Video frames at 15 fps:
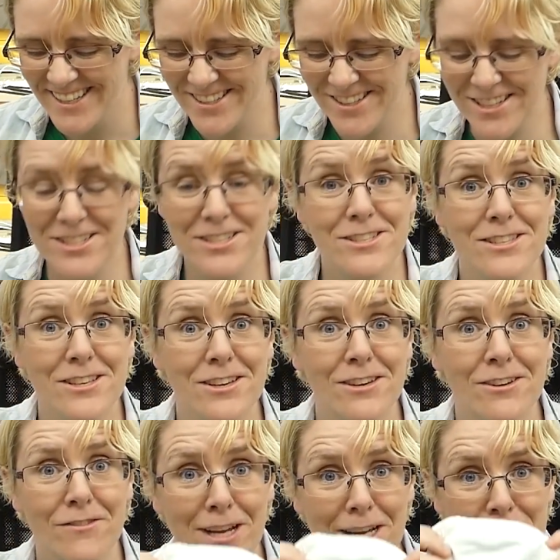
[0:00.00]
So this is
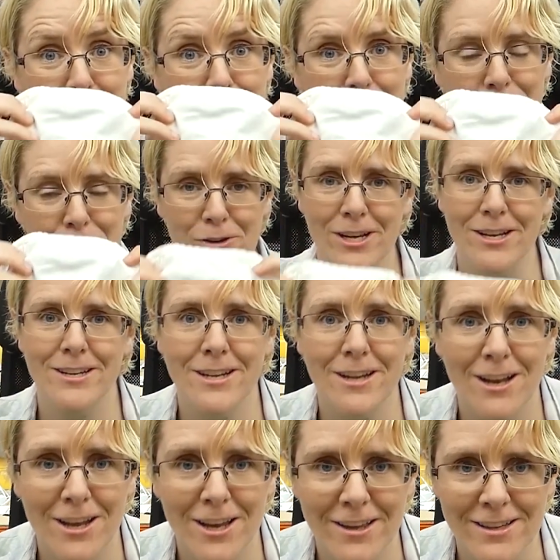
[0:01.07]
the flexible grid, and
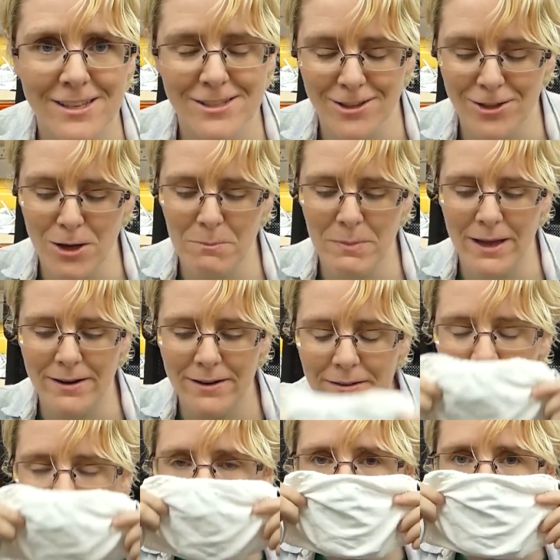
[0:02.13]
I like this a lot better.